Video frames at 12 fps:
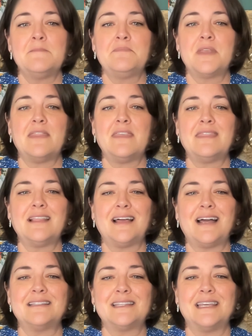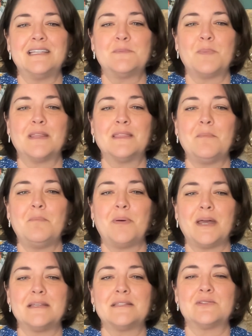And then the last thing is pick the
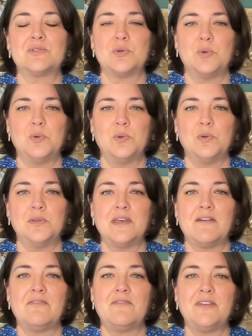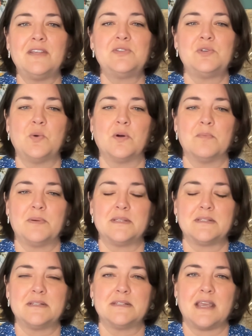best tool that fits your
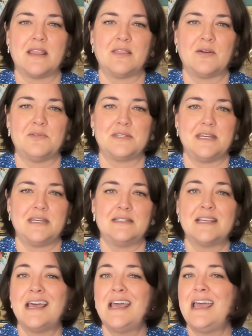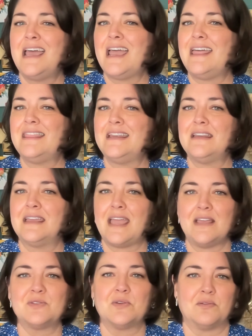business and those needs, and then
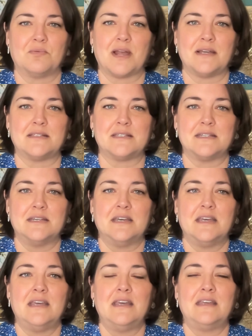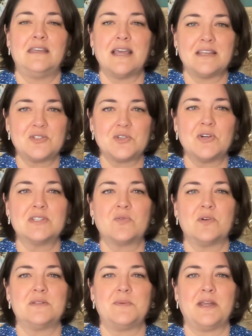cancel the rest. Yes, there is
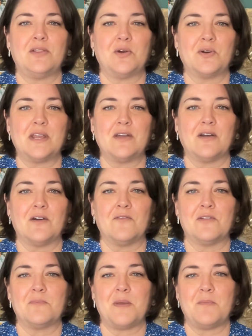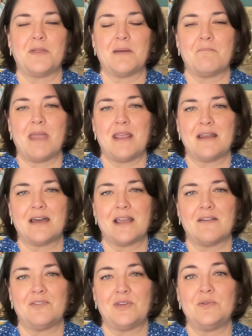going to be a learning curve for the people that may not
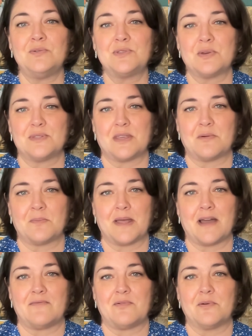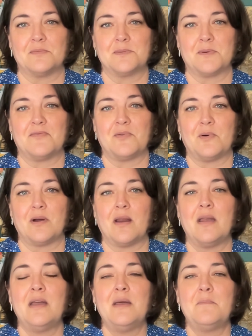have used those other platforms
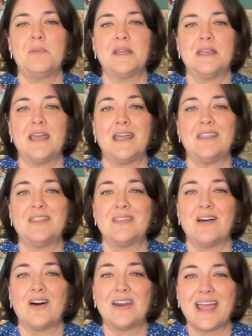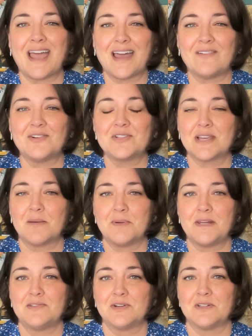before. But again, on average,
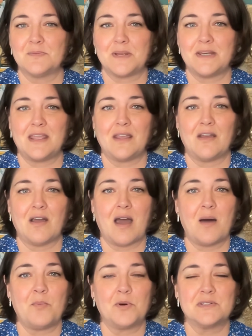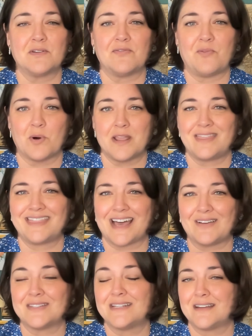companies are spending upwards of
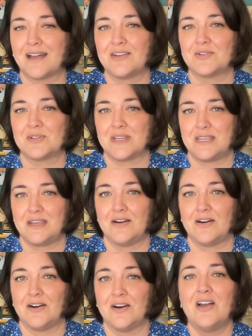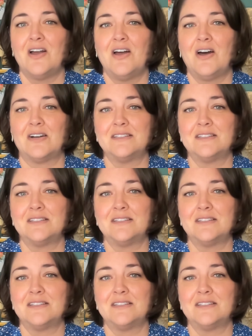$40,000 a year on